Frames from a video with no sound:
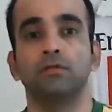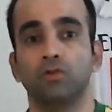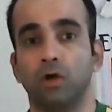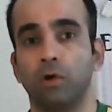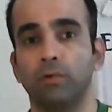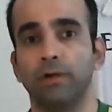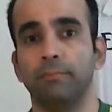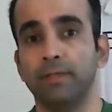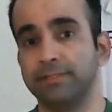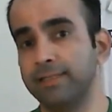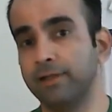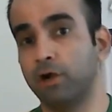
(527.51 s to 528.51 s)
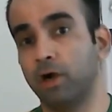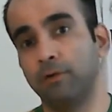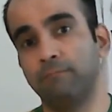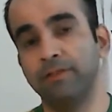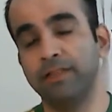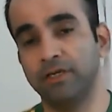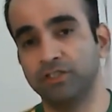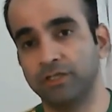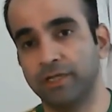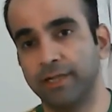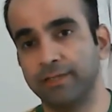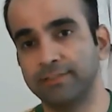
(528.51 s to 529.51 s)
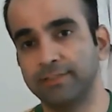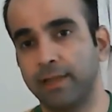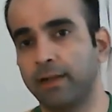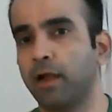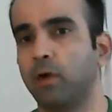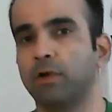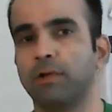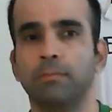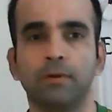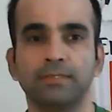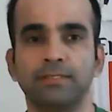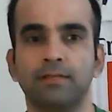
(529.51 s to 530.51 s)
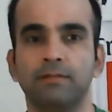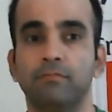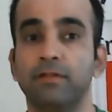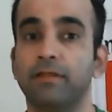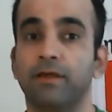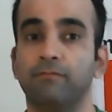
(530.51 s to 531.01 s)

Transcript: So how did Brazil caught up with the Argentines, and how did Brazil win their